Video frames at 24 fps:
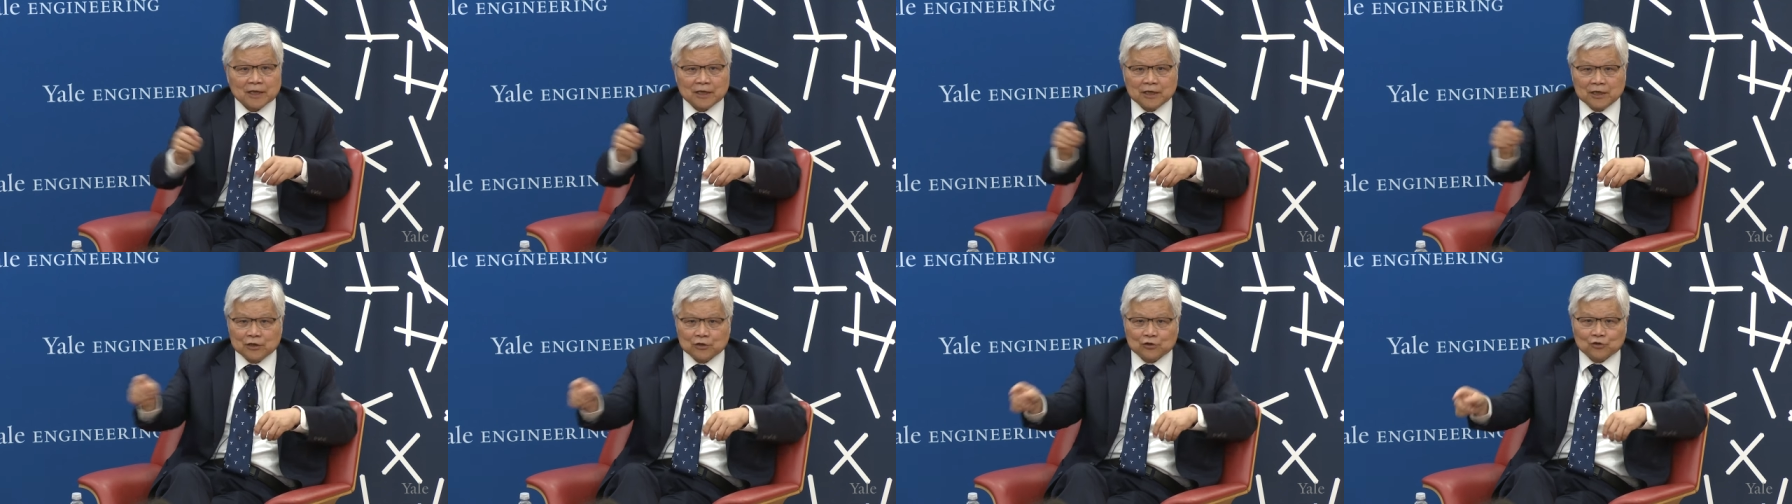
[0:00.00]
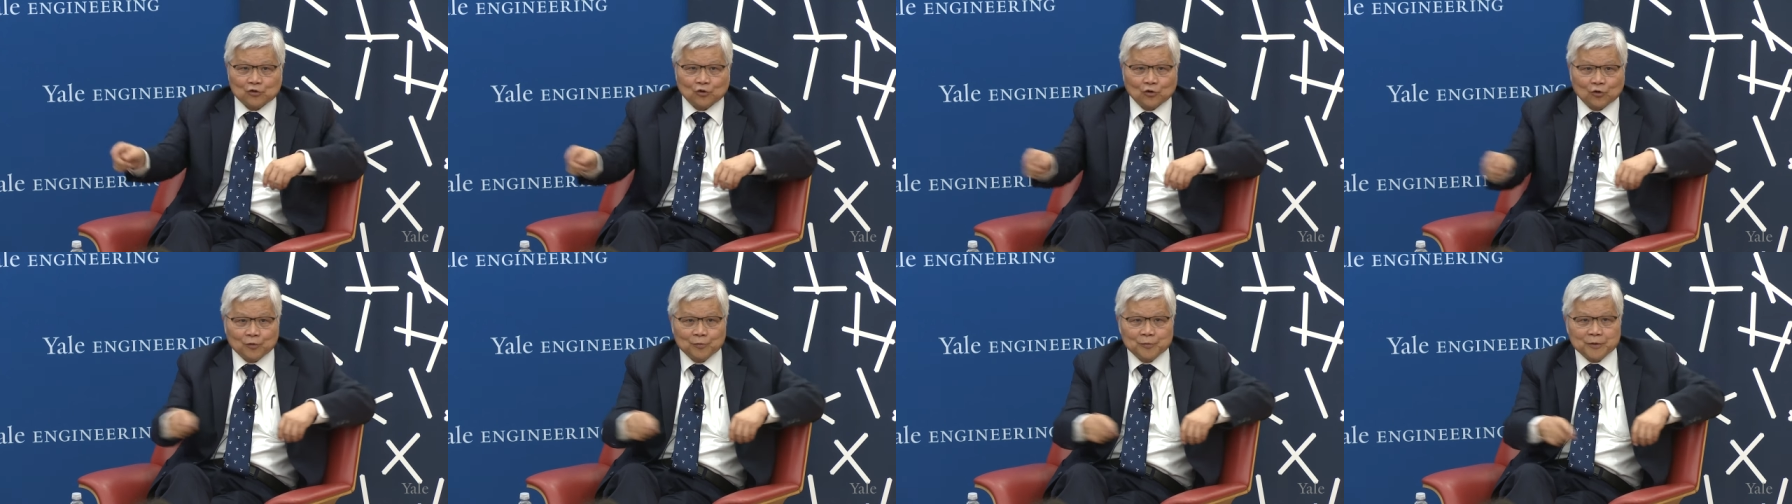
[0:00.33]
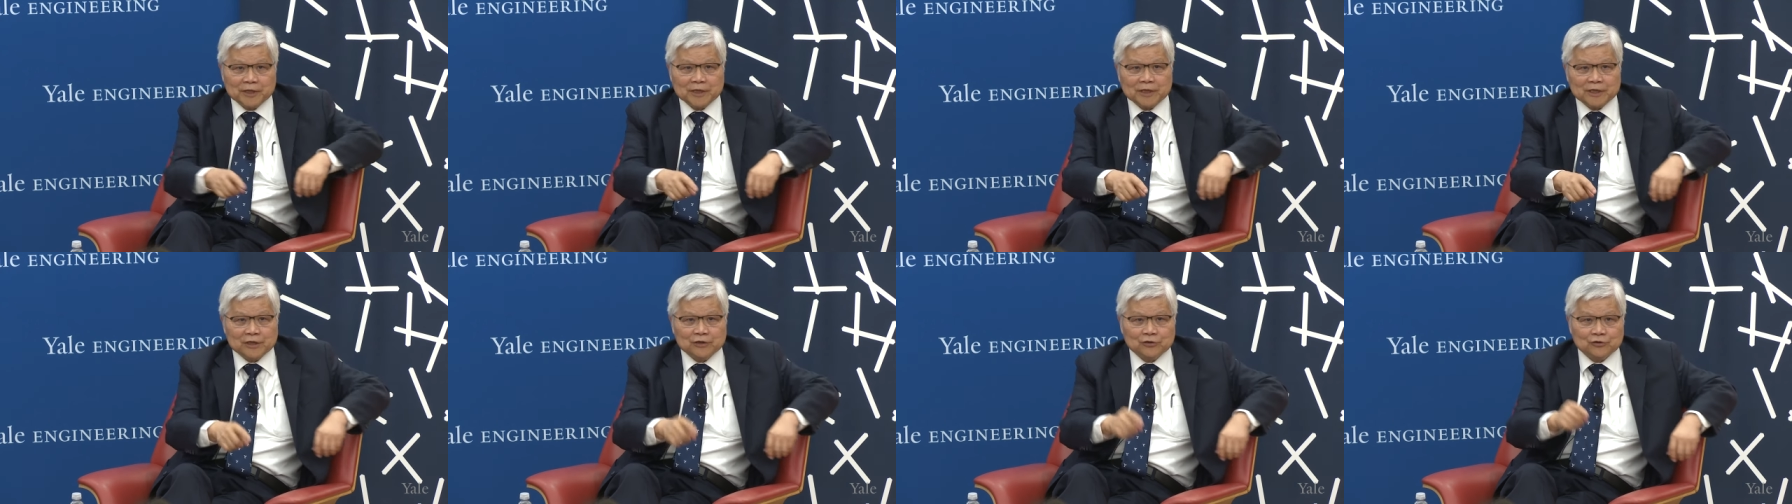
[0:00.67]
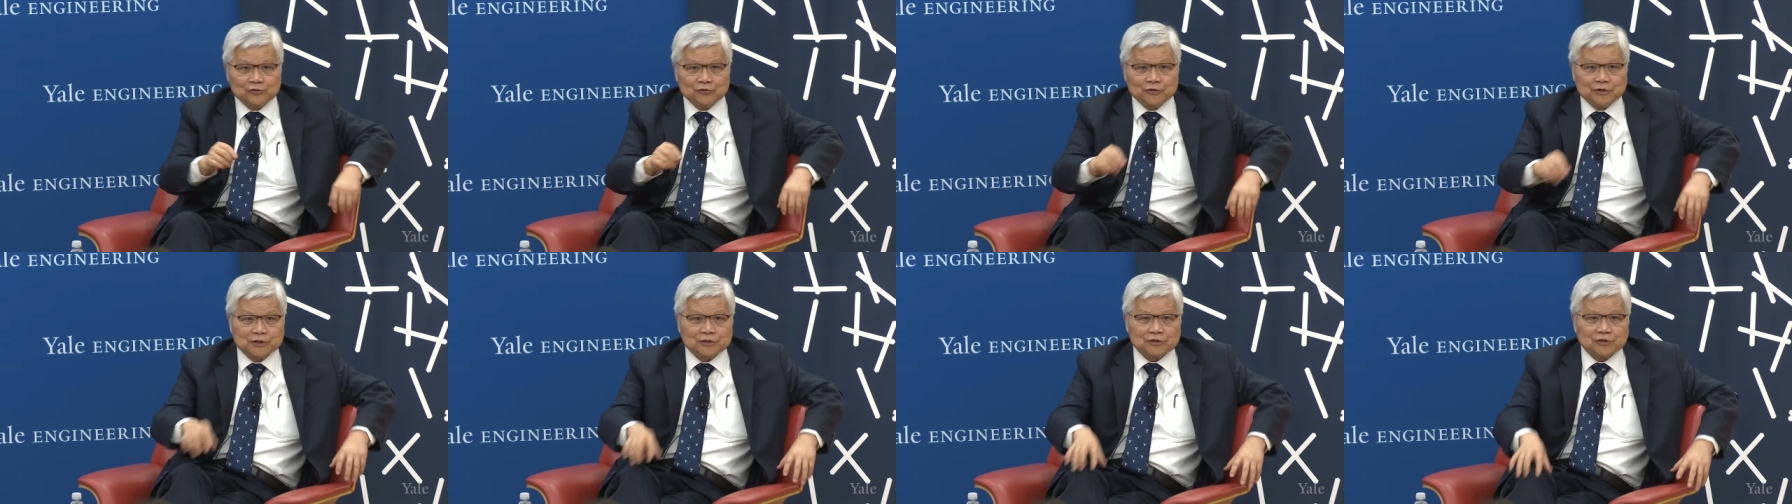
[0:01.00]
he called me
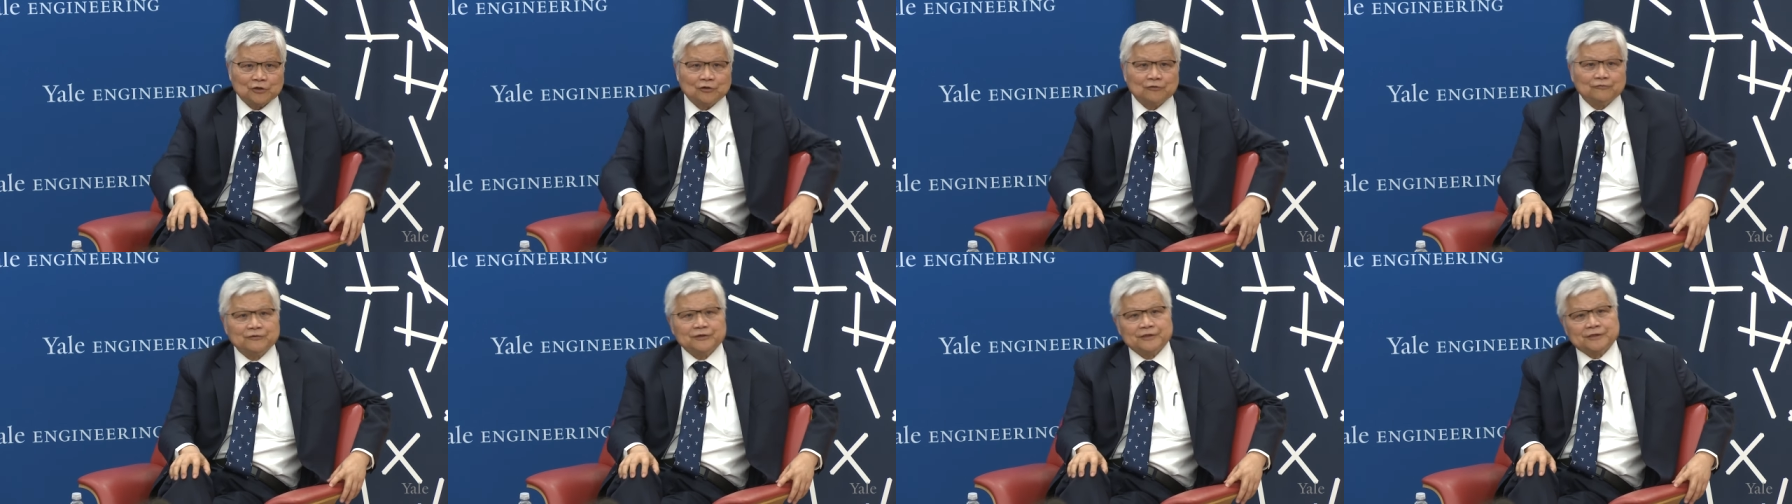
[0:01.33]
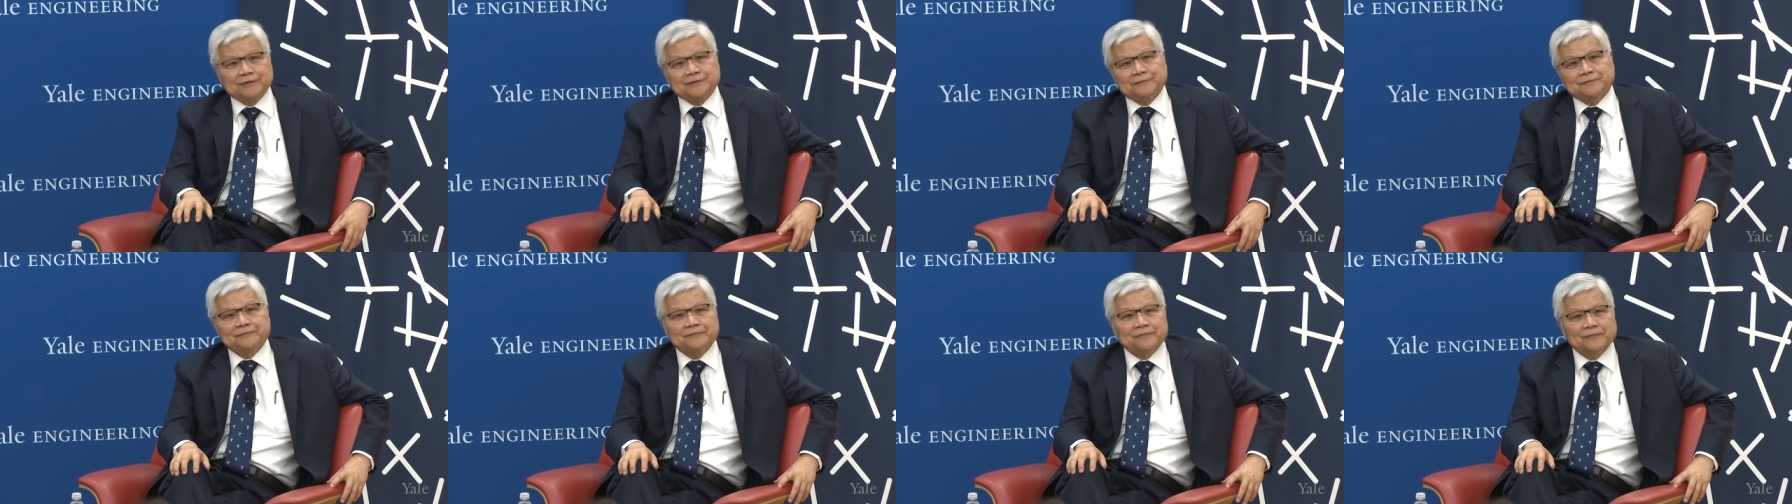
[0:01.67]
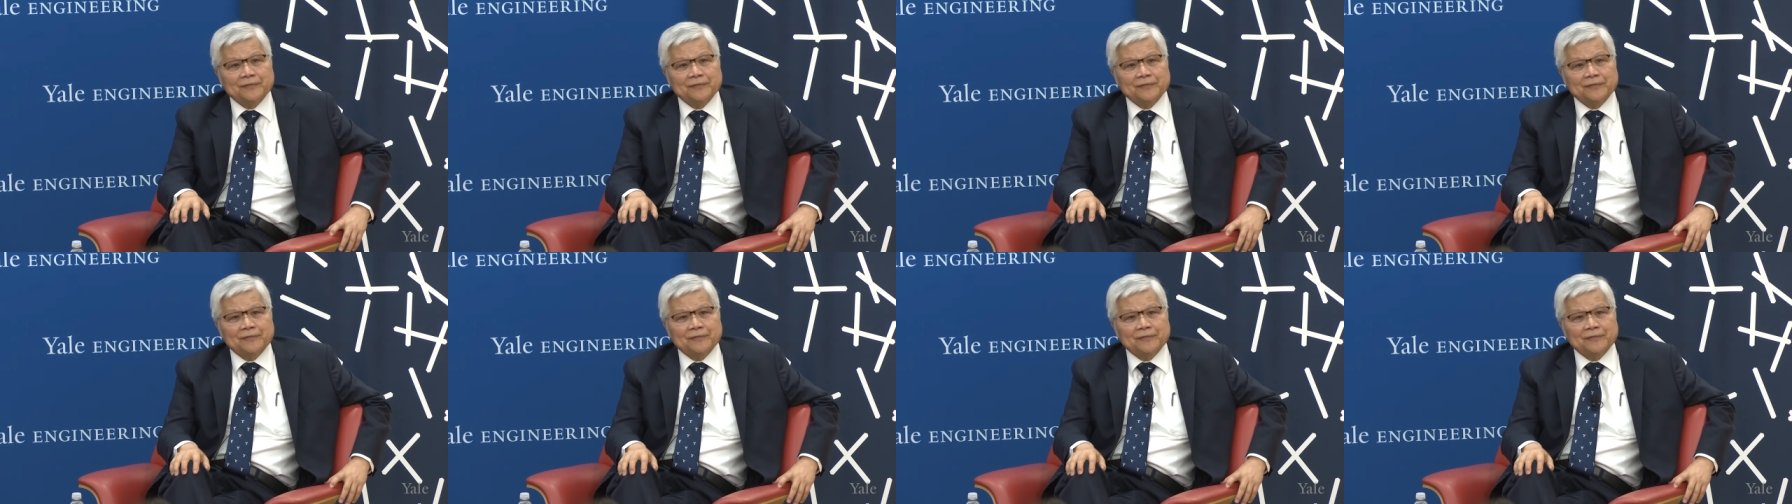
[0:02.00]
into his office.